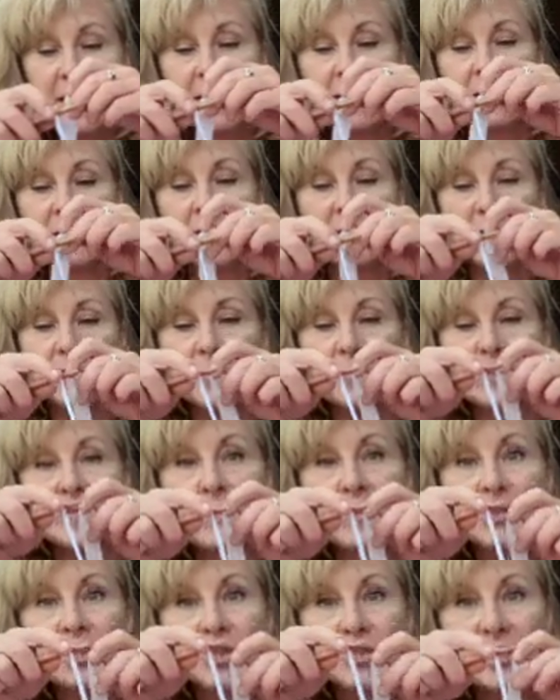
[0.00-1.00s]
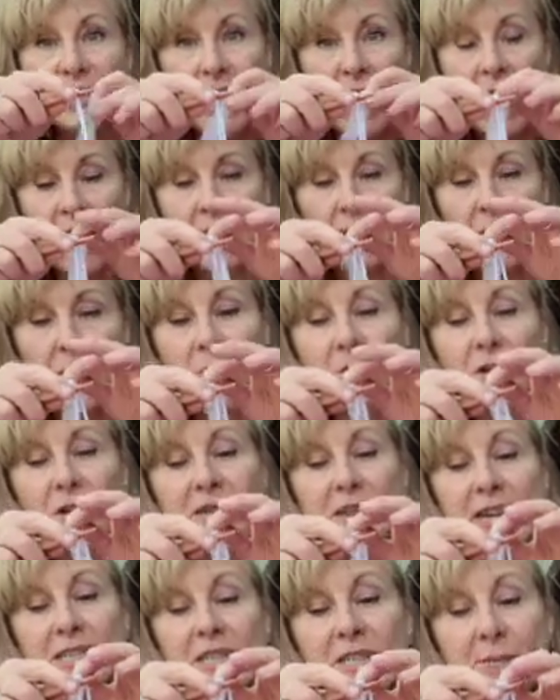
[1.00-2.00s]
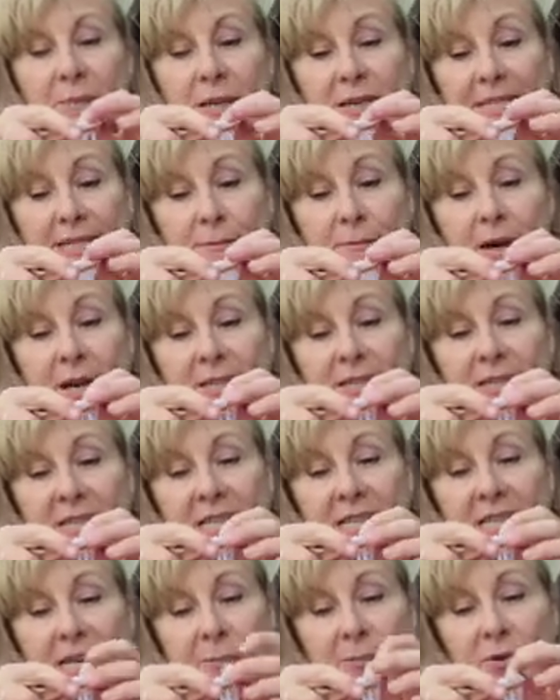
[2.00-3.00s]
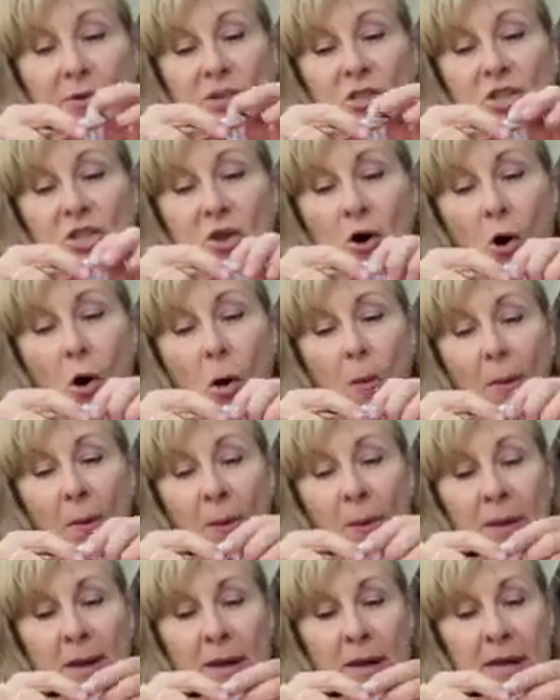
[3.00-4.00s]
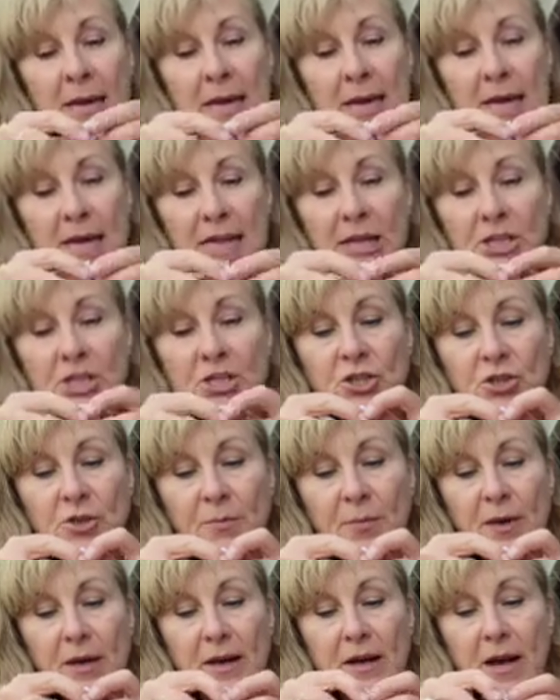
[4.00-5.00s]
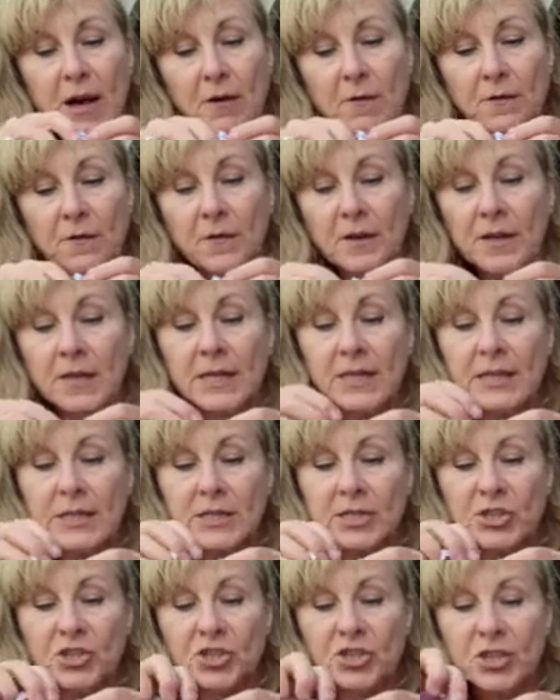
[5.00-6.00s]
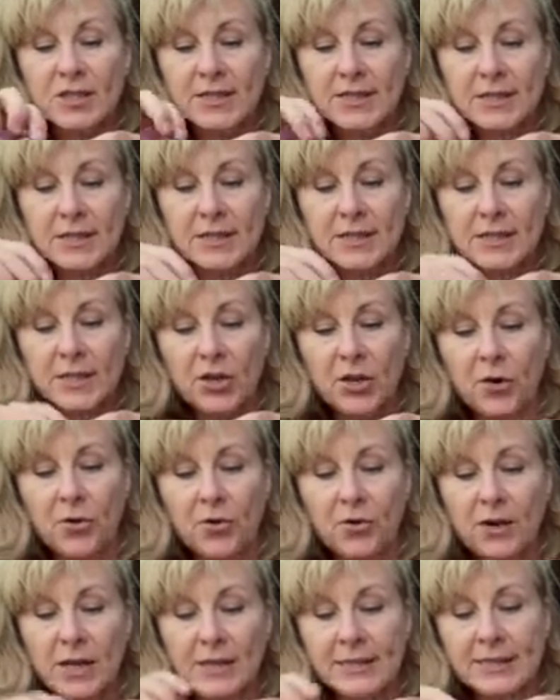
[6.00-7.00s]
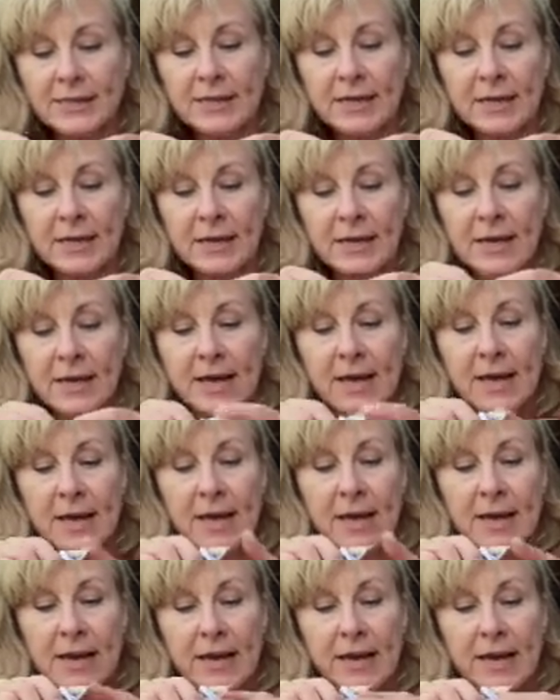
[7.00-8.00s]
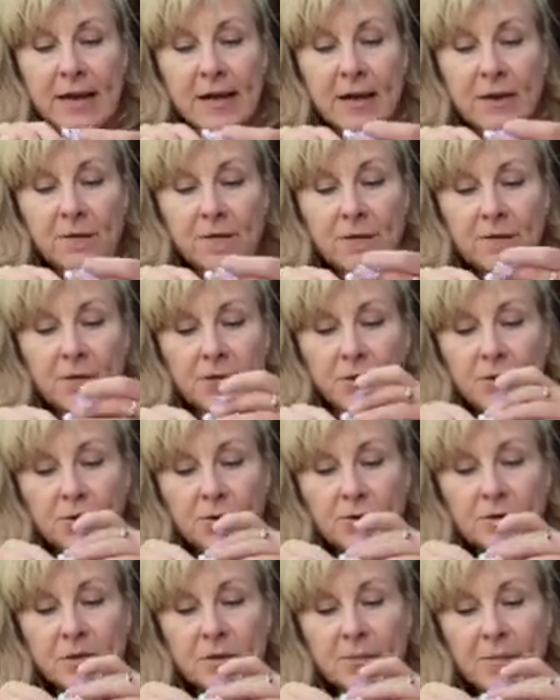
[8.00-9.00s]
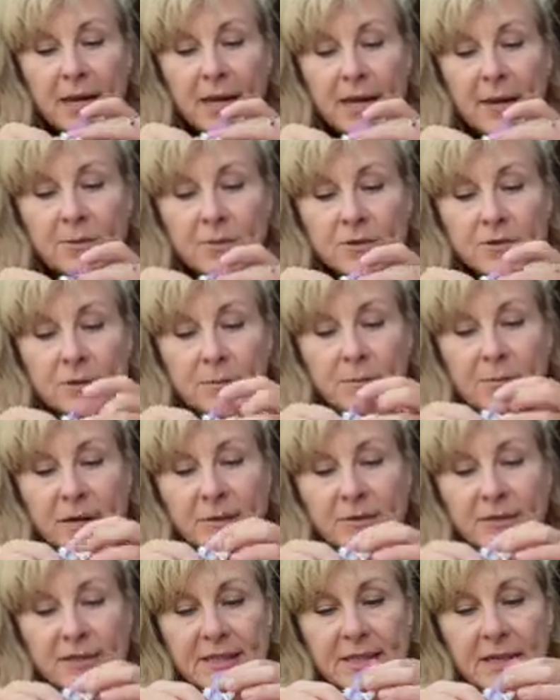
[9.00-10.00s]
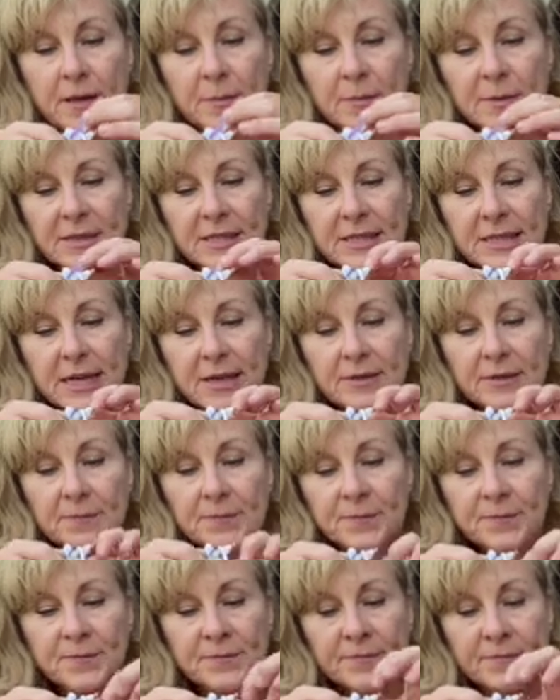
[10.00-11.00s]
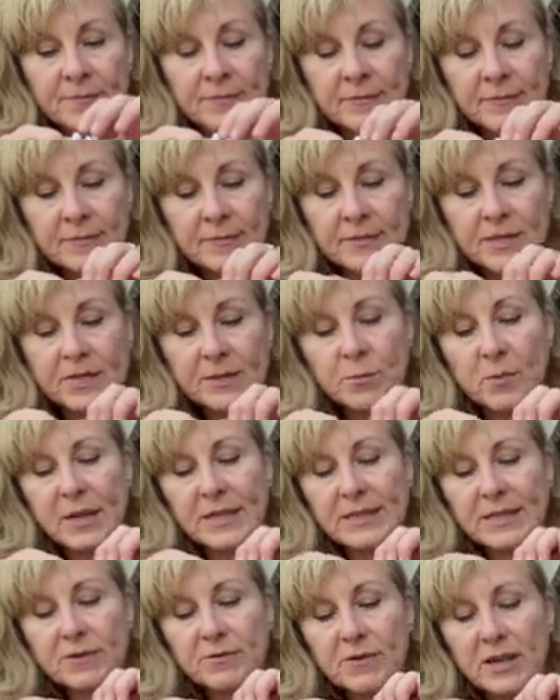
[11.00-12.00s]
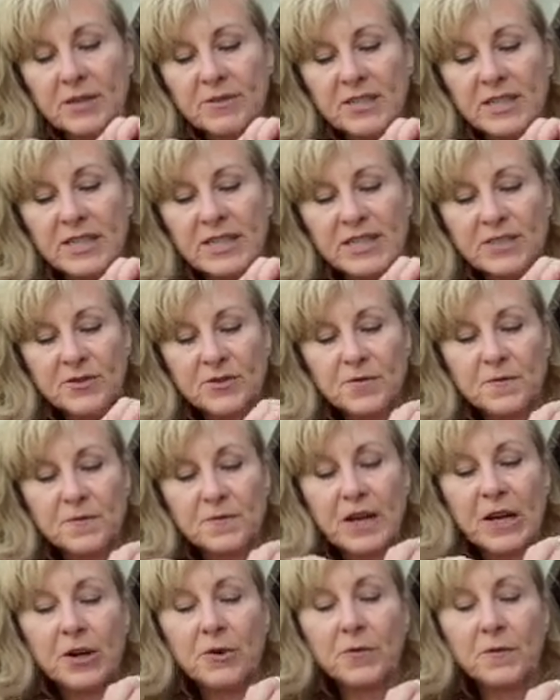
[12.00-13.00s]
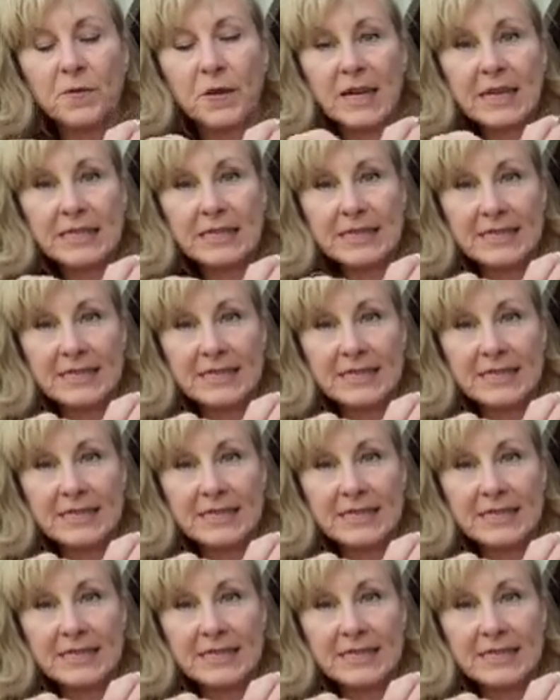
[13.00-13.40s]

So as long as you tie it on and then just place the masking tape on top, it should be enough just to secure it, enough for you to be able to bounce it up and down. Just wind it round in a sort of figure of 8.